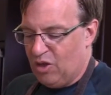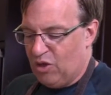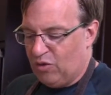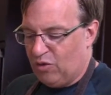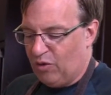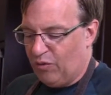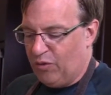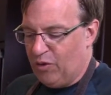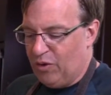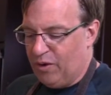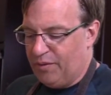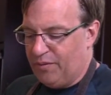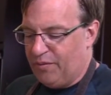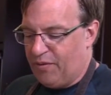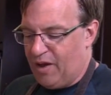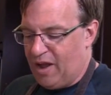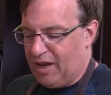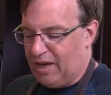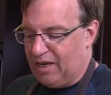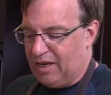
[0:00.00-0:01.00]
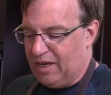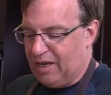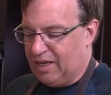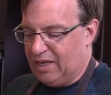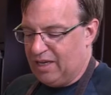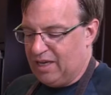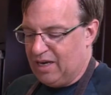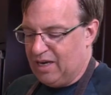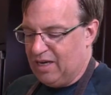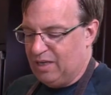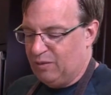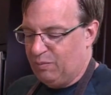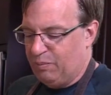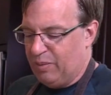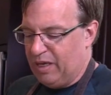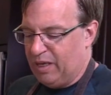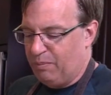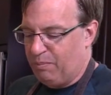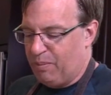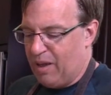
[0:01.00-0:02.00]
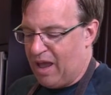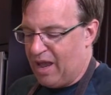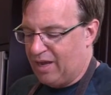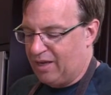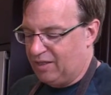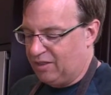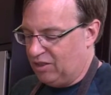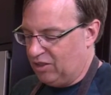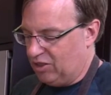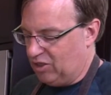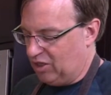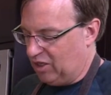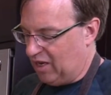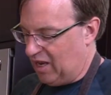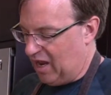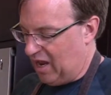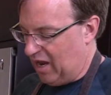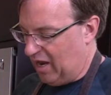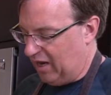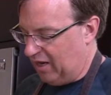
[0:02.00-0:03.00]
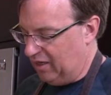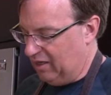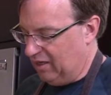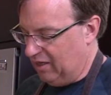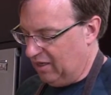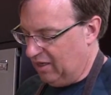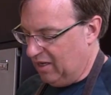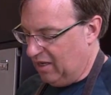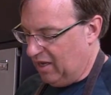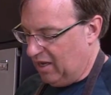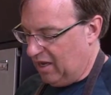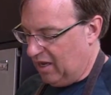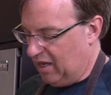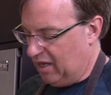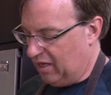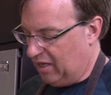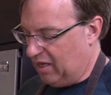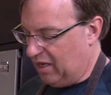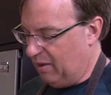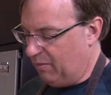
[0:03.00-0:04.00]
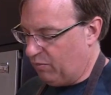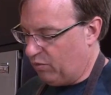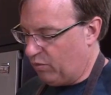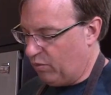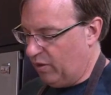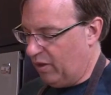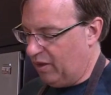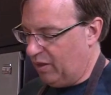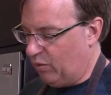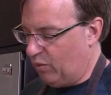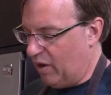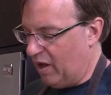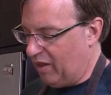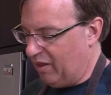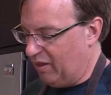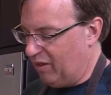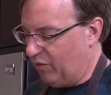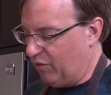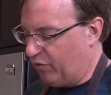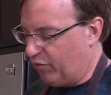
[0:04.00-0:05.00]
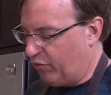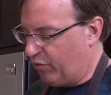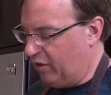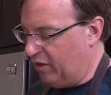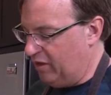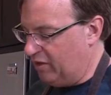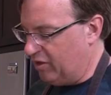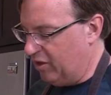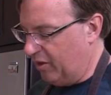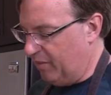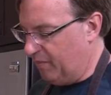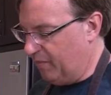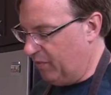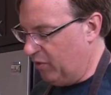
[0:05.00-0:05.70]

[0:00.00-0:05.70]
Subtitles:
So if you can find it, get it in as big a package as you can, and it keeps really well in the freezer.